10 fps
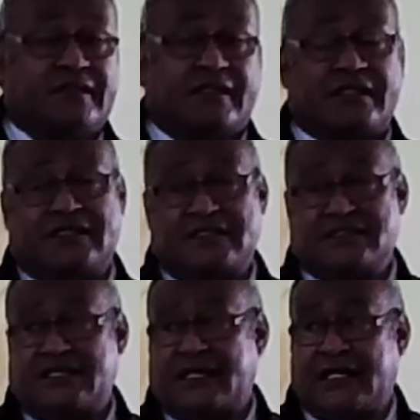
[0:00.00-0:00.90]
That
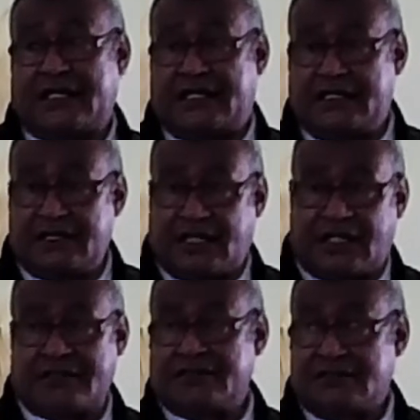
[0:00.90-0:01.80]
is, hear
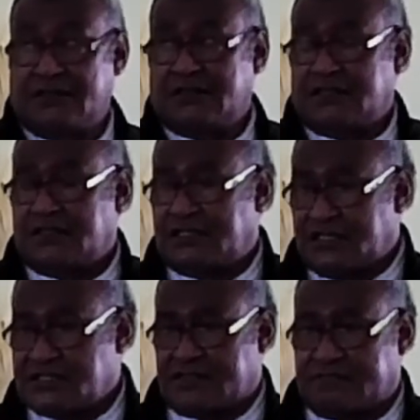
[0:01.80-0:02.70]
and
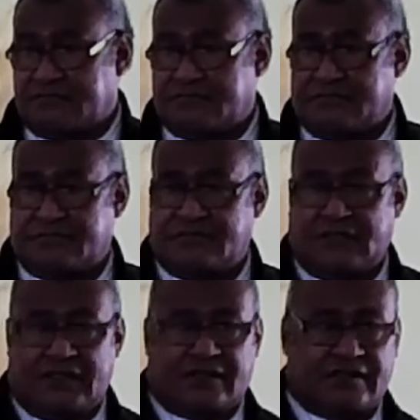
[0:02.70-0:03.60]
listen.
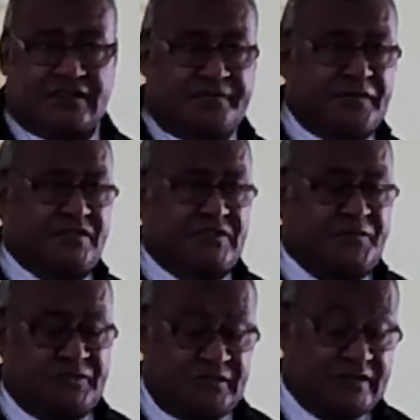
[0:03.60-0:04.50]
The difference
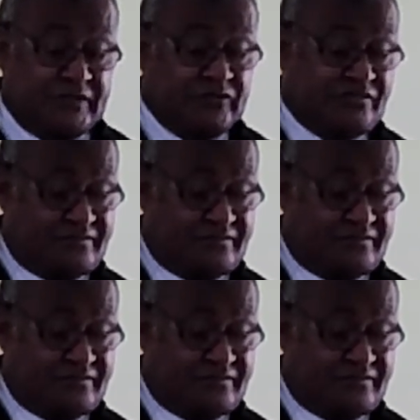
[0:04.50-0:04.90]
between the two.